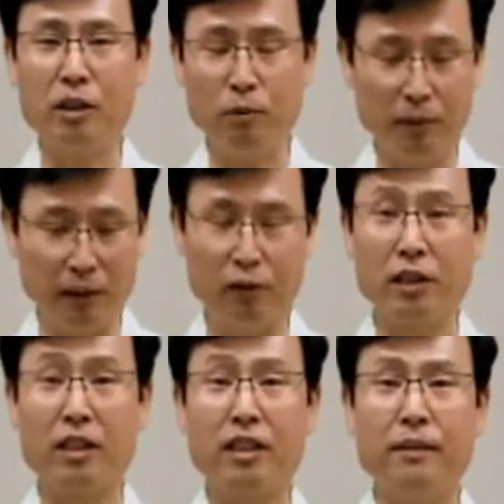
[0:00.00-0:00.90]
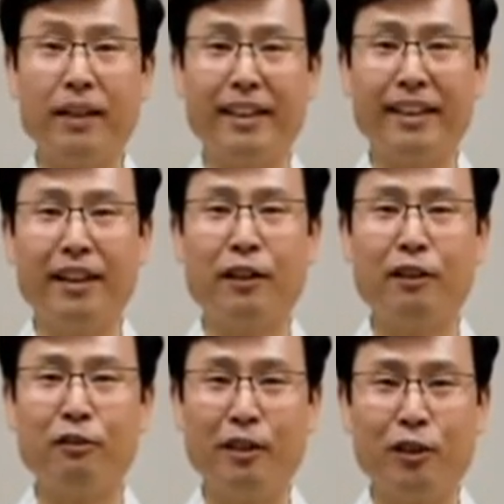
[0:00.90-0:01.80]
moving to your stomach. Then what
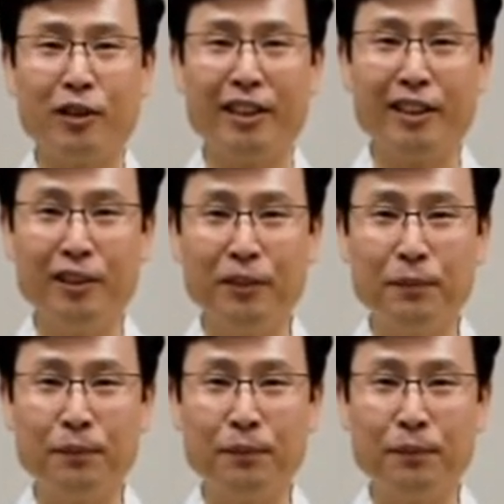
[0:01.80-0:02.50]
do we usually do?